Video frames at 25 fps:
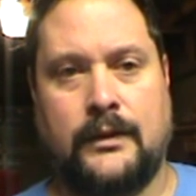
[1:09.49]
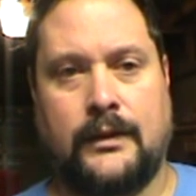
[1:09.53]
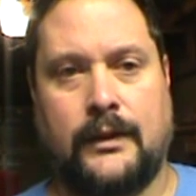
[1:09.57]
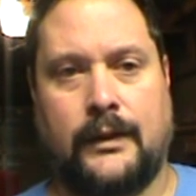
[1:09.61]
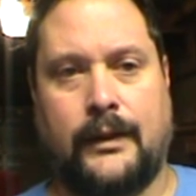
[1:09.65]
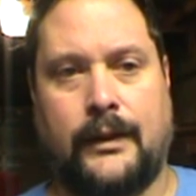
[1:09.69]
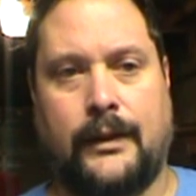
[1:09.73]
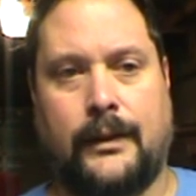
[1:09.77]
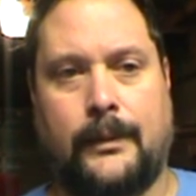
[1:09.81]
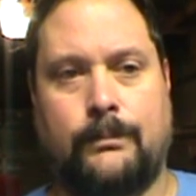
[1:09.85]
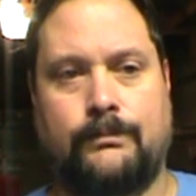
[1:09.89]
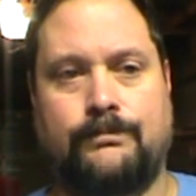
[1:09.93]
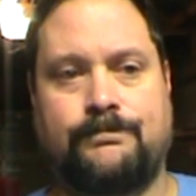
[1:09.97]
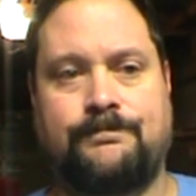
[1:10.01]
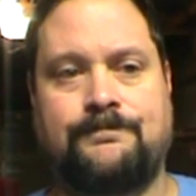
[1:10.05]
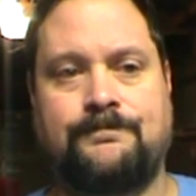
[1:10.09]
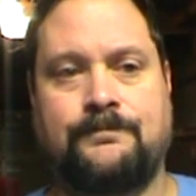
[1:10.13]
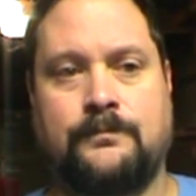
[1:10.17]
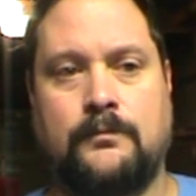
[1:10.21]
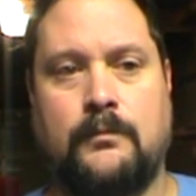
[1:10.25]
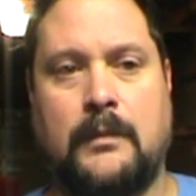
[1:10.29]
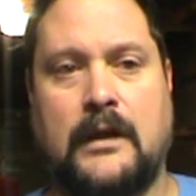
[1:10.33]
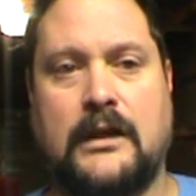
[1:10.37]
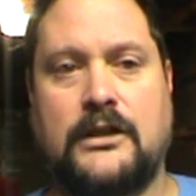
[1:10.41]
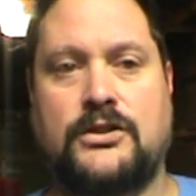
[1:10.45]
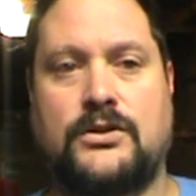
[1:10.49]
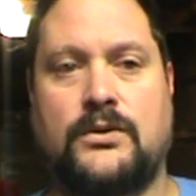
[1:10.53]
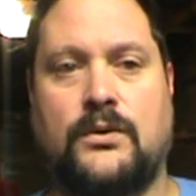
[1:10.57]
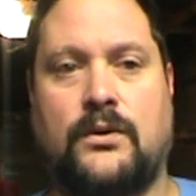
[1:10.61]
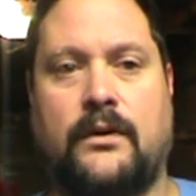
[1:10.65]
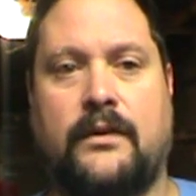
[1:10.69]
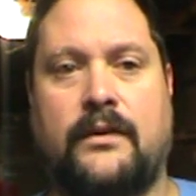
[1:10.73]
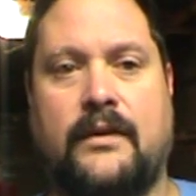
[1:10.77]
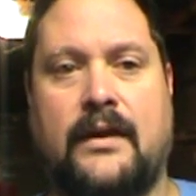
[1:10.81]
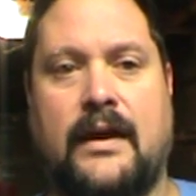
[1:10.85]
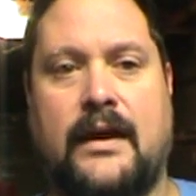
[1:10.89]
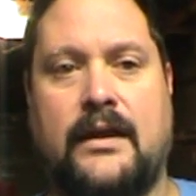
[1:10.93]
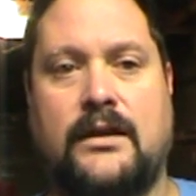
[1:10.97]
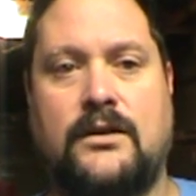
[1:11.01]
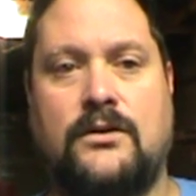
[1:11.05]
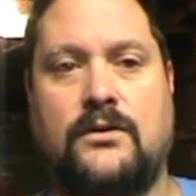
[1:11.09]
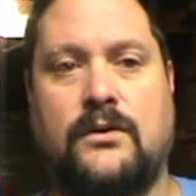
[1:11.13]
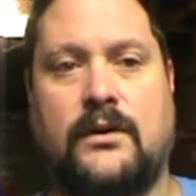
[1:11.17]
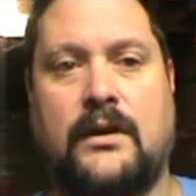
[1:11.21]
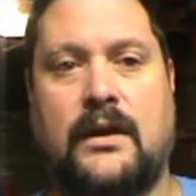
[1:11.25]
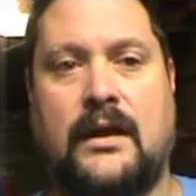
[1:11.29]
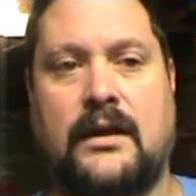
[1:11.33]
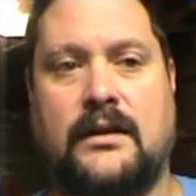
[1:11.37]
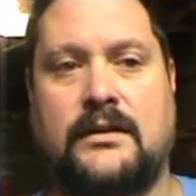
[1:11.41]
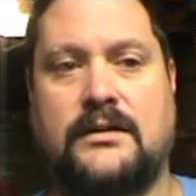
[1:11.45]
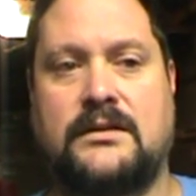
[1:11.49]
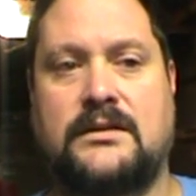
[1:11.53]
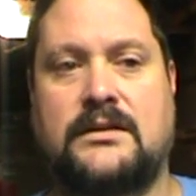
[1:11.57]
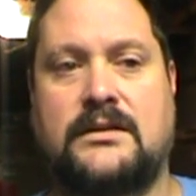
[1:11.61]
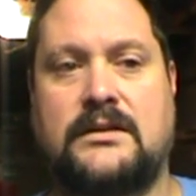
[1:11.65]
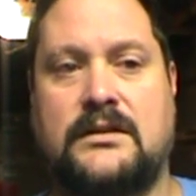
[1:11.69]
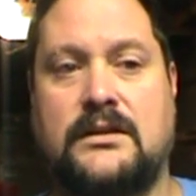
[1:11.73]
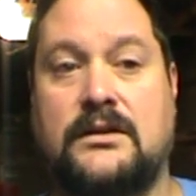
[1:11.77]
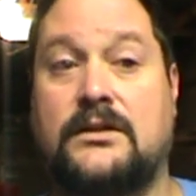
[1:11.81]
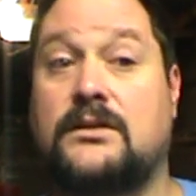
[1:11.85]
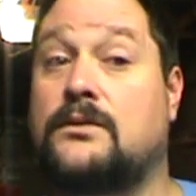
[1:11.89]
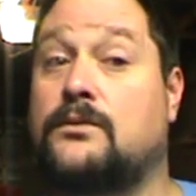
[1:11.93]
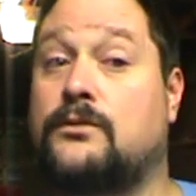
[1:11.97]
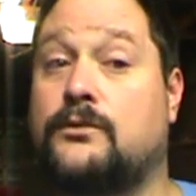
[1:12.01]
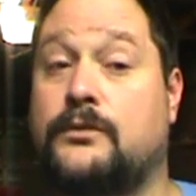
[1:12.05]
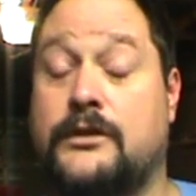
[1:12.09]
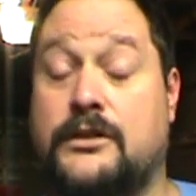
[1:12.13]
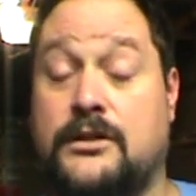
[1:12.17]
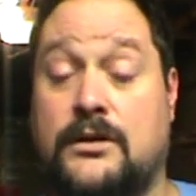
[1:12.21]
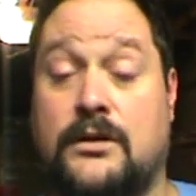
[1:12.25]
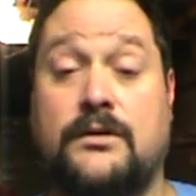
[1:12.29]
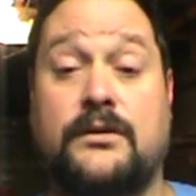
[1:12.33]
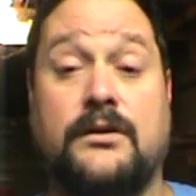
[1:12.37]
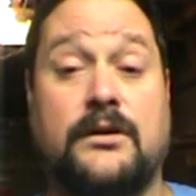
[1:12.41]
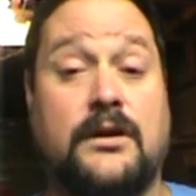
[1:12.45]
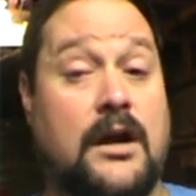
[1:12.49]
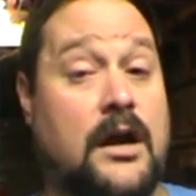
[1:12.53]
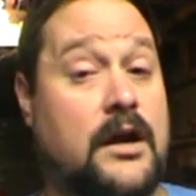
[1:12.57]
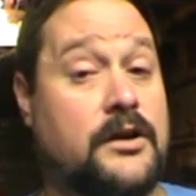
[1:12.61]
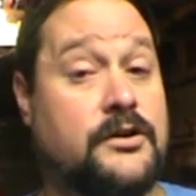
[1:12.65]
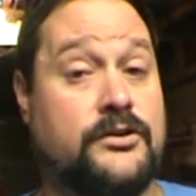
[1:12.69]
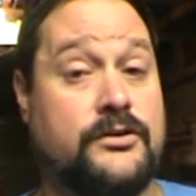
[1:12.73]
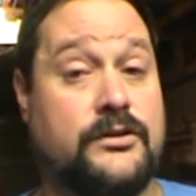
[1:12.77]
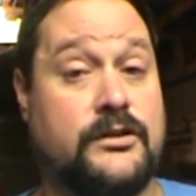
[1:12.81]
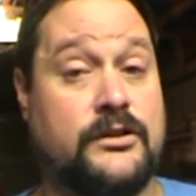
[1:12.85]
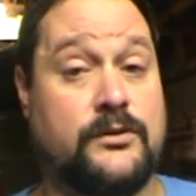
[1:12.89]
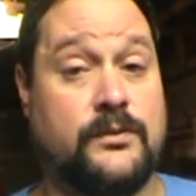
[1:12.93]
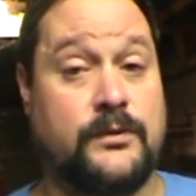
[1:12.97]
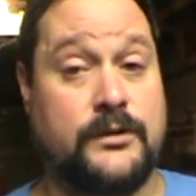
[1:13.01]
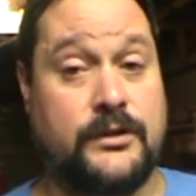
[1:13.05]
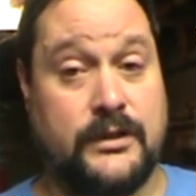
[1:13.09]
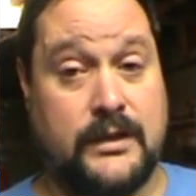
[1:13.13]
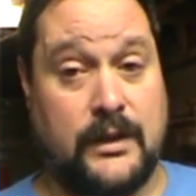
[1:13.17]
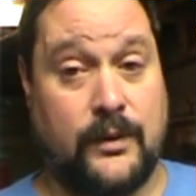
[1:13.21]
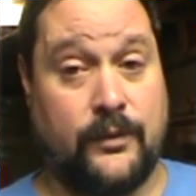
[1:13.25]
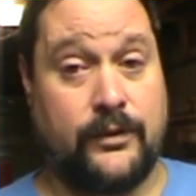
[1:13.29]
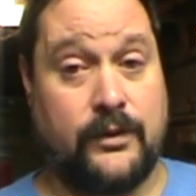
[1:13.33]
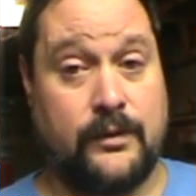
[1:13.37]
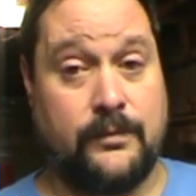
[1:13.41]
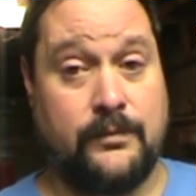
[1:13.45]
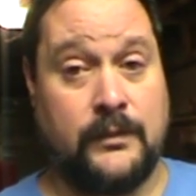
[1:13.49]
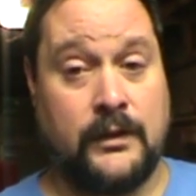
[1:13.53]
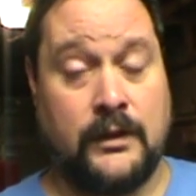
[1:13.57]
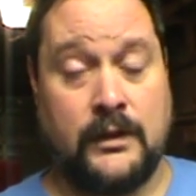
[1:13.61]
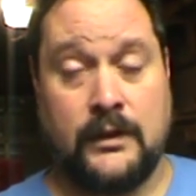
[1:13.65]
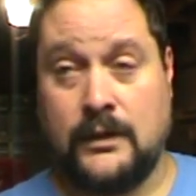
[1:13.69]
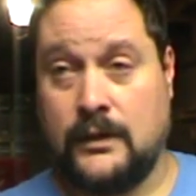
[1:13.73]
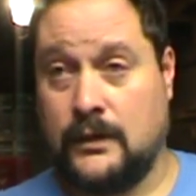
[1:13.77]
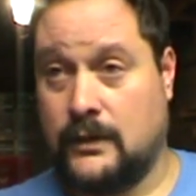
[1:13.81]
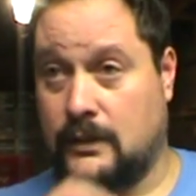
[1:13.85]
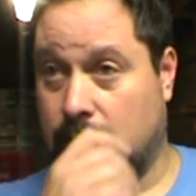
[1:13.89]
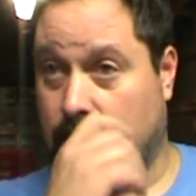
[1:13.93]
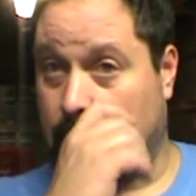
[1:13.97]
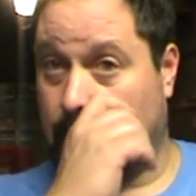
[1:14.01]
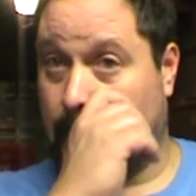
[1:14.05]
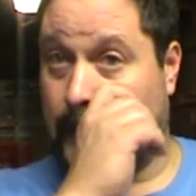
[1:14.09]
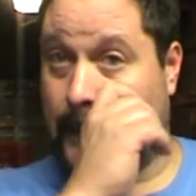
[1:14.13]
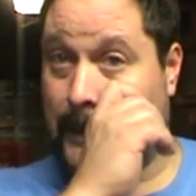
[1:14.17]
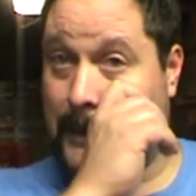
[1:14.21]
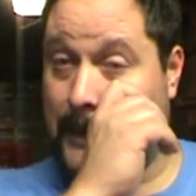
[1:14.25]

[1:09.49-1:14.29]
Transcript: Um, make sure that you can still return the cartridges when you're done with them. Uh,